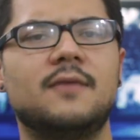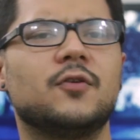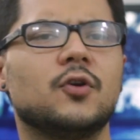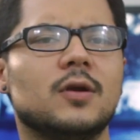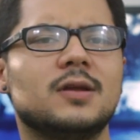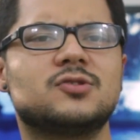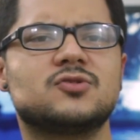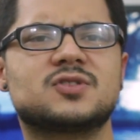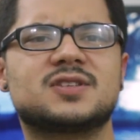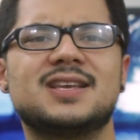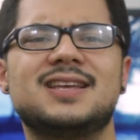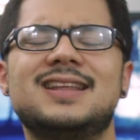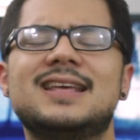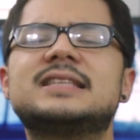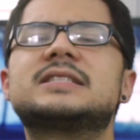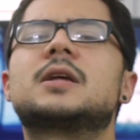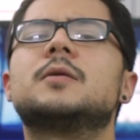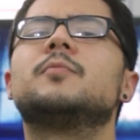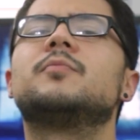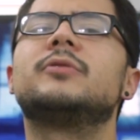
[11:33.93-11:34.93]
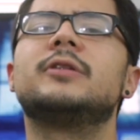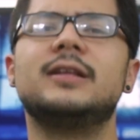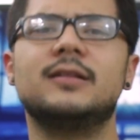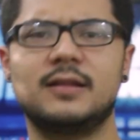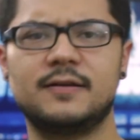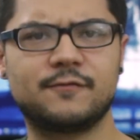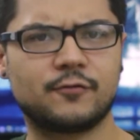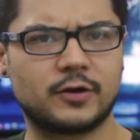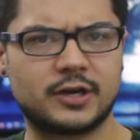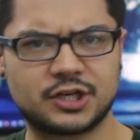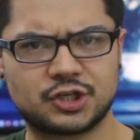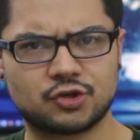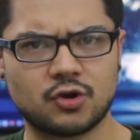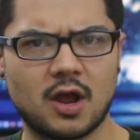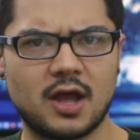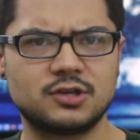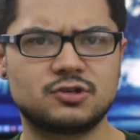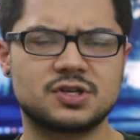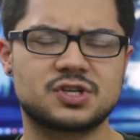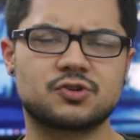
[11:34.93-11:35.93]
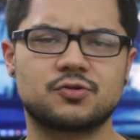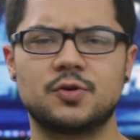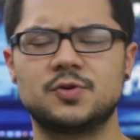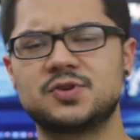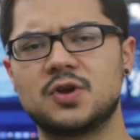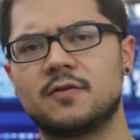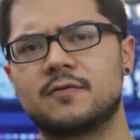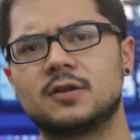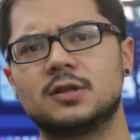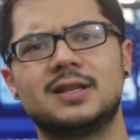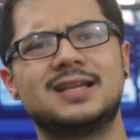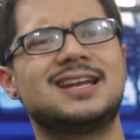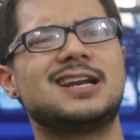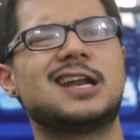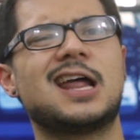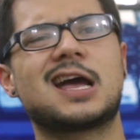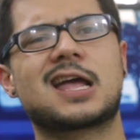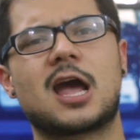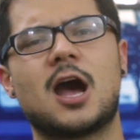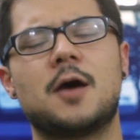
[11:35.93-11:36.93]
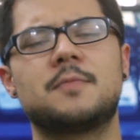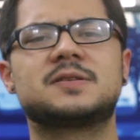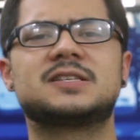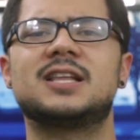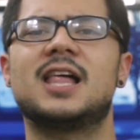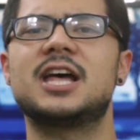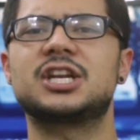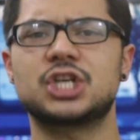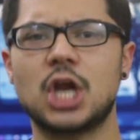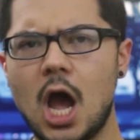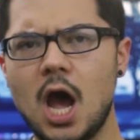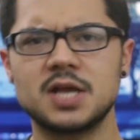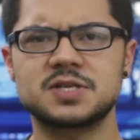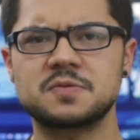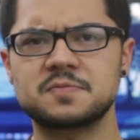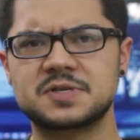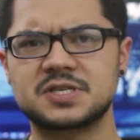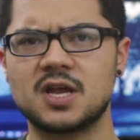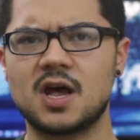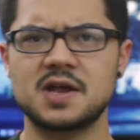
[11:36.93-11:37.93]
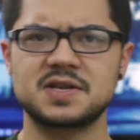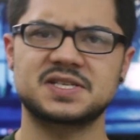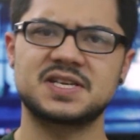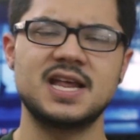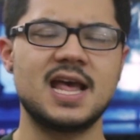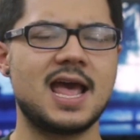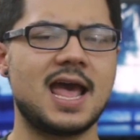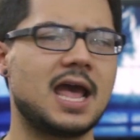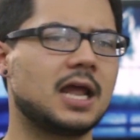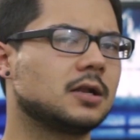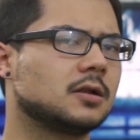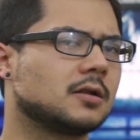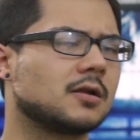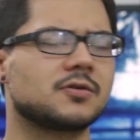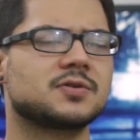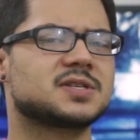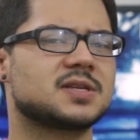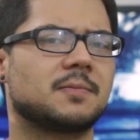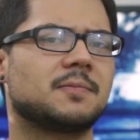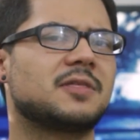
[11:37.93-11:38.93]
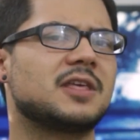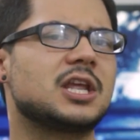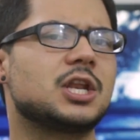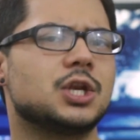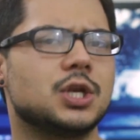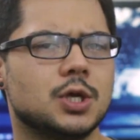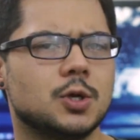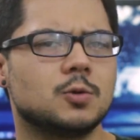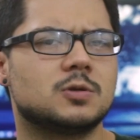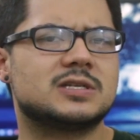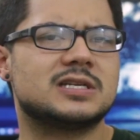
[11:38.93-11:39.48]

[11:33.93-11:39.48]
If you're interested, it's completely free to try. Just cruise over to lynda dot com slash awesome sauce and learn something new